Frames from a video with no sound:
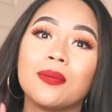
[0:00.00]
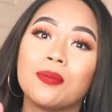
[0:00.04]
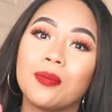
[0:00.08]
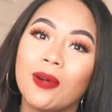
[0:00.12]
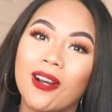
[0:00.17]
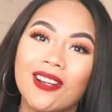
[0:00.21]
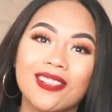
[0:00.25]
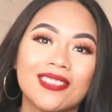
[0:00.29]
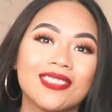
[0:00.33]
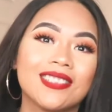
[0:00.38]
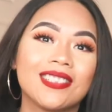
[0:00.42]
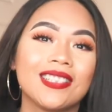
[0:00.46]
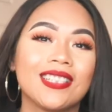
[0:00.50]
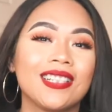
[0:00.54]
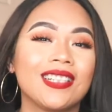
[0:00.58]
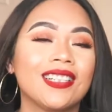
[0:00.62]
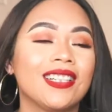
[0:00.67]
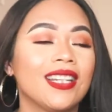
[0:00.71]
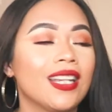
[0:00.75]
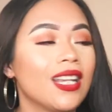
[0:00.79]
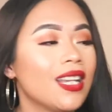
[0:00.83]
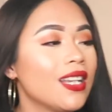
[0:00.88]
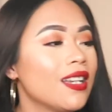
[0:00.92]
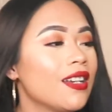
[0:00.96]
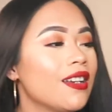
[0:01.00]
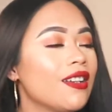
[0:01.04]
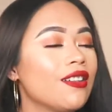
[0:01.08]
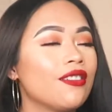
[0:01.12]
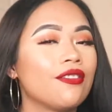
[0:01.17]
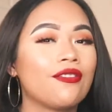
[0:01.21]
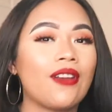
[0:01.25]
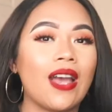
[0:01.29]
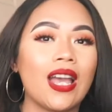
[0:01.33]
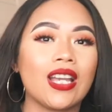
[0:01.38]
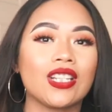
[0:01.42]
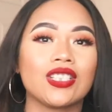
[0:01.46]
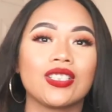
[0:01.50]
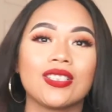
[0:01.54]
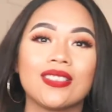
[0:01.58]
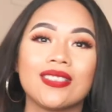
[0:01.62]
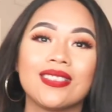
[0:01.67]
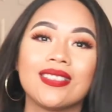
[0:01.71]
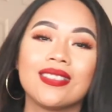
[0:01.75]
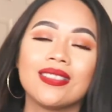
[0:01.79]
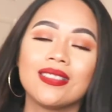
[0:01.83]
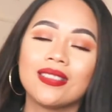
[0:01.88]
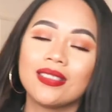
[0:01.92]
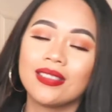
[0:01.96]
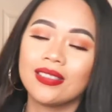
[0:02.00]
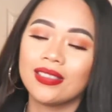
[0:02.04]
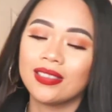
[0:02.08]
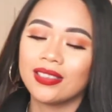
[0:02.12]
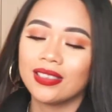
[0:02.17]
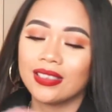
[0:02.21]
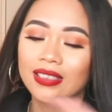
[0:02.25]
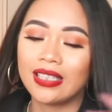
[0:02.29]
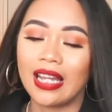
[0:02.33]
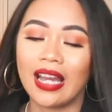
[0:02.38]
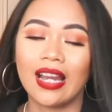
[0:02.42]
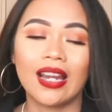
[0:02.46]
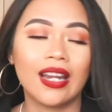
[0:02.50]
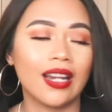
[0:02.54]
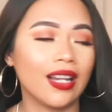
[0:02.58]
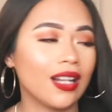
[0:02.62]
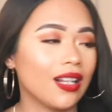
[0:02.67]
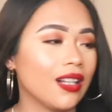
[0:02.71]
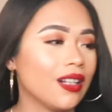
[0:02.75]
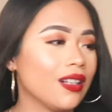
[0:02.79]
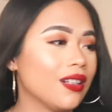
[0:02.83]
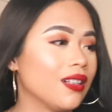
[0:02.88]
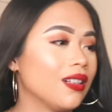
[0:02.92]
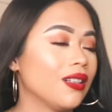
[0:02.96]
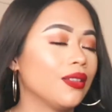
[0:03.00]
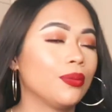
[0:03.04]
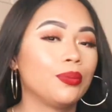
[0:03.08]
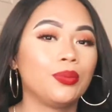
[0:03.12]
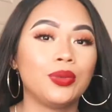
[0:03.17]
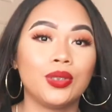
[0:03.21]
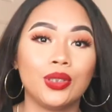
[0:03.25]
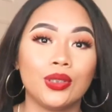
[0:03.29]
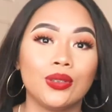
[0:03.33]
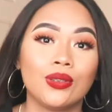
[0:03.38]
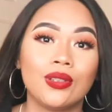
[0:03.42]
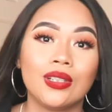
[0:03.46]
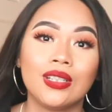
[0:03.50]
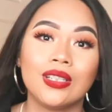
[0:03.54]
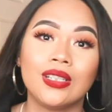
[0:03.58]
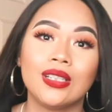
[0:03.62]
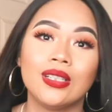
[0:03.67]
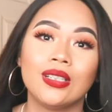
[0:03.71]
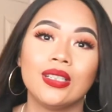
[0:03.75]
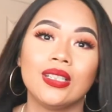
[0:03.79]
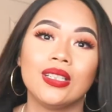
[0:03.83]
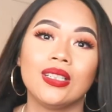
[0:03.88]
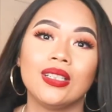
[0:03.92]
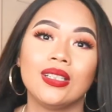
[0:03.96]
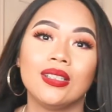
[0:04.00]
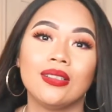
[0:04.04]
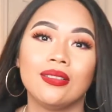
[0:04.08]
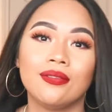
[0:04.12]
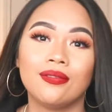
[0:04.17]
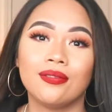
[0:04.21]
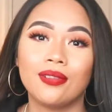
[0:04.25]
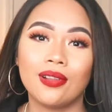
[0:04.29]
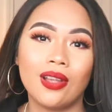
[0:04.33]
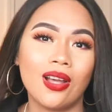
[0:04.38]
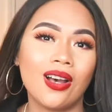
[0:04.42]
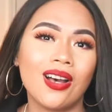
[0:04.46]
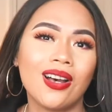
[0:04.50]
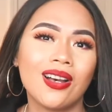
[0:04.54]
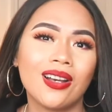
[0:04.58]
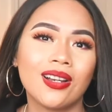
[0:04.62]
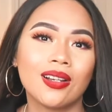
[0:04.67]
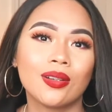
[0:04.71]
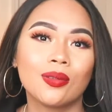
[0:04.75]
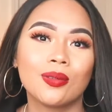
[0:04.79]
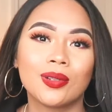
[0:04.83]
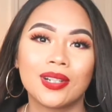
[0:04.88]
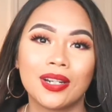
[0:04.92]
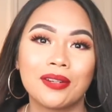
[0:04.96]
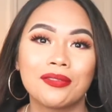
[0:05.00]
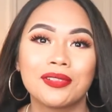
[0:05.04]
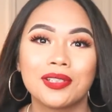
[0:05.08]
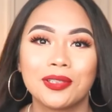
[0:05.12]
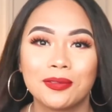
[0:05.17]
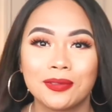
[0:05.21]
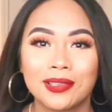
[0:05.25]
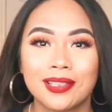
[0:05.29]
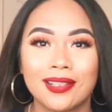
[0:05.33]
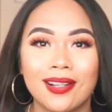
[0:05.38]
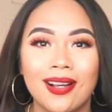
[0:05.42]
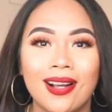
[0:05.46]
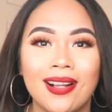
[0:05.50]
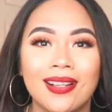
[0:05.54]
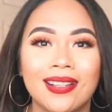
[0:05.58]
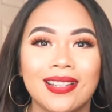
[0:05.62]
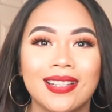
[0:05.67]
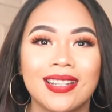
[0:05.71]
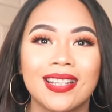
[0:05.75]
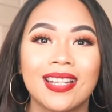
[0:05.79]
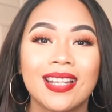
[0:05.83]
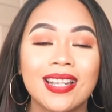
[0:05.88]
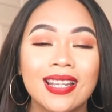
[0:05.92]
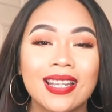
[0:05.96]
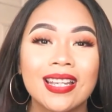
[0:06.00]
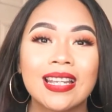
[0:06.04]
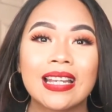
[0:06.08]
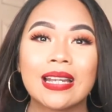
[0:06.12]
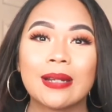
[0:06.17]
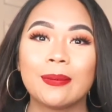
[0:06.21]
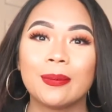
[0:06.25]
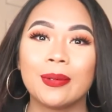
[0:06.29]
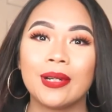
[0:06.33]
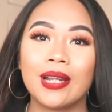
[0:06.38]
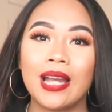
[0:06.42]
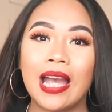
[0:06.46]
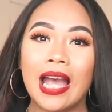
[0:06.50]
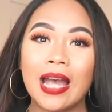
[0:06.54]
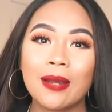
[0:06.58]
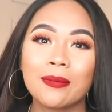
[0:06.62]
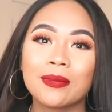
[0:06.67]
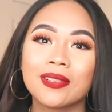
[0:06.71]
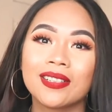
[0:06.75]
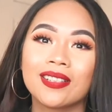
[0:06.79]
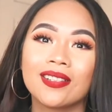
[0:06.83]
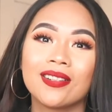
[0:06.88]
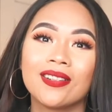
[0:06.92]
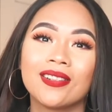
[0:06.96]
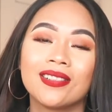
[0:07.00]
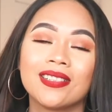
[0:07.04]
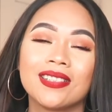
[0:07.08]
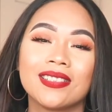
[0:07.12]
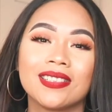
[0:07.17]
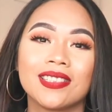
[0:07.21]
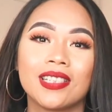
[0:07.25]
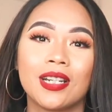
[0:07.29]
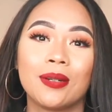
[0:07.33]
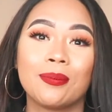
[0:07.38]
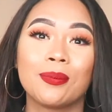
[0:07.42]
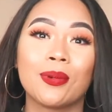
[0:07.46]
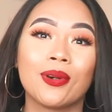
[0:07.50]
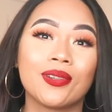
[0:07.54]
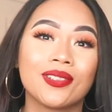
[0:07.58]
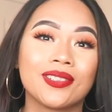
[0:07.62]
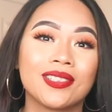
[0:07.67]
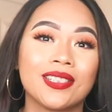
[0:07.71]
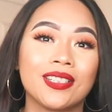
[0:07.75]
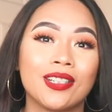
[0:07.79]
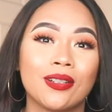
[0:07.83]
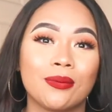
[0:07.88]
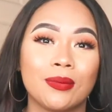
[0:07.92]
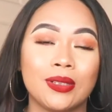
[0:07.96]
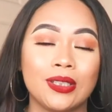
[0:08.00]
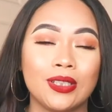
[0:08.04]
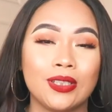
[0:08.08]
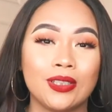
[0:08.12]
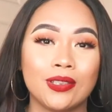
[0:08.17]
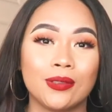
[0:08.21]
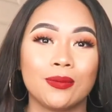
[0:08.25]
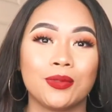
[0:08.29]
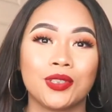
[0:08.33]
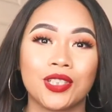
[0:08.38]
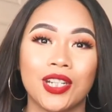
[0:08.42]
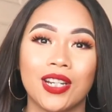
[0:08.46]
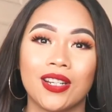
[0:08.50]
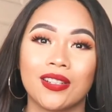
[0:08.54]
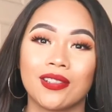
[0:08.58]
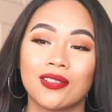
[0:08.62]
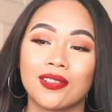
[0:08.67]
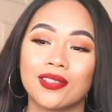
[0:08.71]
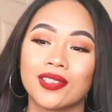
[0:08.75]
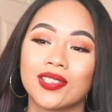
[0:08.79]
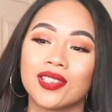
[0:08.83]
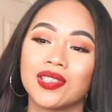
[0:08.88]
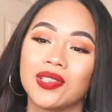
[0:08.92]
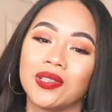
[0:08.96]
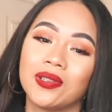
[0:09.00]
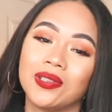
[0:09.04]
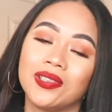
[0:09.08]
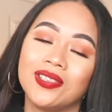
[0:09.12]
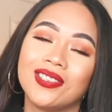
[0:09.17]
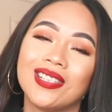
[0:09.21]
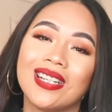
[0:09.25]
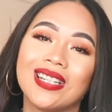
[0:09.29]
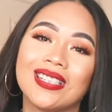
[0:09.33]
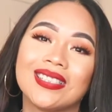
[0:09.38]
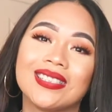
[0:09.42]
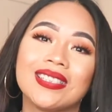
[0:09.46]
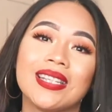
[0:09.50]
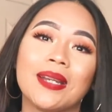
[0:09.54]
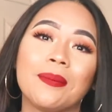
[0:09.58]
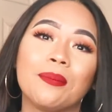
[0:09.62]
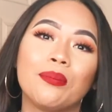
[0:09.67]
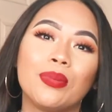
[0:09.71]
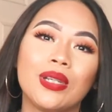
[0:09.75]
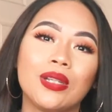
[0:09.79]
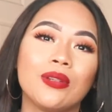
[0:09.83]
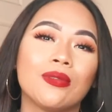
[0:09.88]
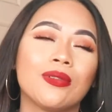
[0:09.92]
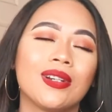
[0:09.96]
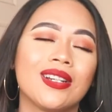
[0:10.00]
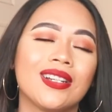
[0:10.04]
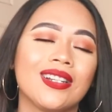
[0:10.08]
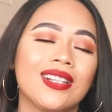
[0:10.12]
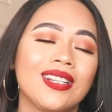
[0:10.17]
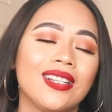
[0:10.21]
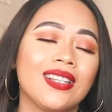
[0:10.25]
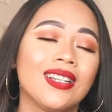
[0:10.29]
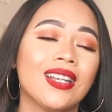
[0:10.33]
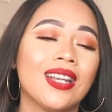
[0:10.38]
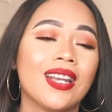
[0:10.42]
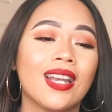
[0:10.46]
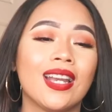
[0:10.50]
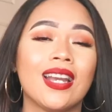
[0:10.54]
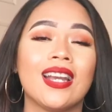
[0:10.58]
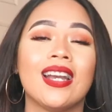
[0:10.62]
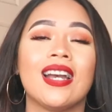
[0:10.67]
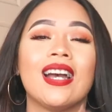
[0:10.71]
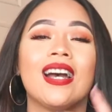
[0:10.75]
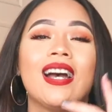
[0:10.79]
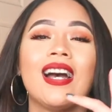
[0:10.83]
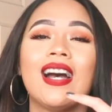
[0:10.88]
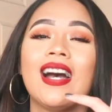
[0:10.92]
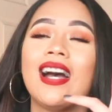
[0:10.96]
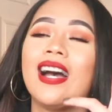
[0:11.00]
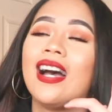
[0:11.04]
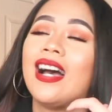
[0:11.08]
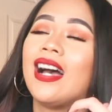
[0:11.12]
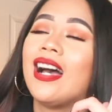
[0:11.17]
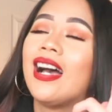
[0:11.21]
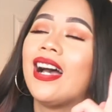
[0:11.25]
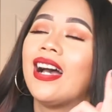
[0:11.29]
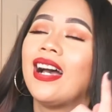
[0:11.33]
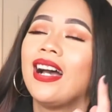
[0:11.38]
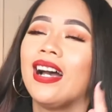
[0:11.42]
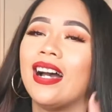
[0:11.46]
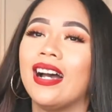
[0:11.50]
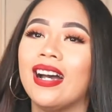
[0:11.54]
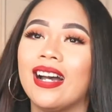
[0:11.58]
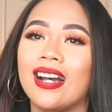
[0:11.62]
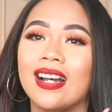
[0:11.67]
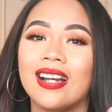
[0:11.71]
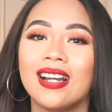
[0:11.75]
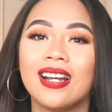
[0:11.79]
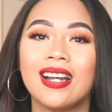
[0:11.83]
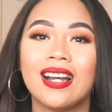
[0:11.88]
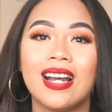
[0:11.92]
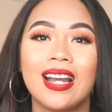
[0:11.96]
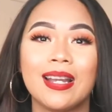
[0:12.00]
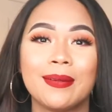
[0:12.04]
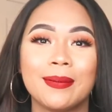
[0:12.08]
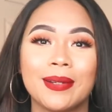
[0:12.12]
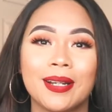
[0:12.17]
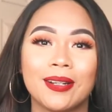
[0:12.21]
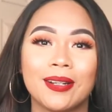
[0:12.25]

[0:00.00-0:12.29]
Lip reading: unboxing, fashion, style, beauty, vlog, whatever you want to call it. But I'm going to go ahead and start posting on my YouTube channel. So you guys be ready. I'm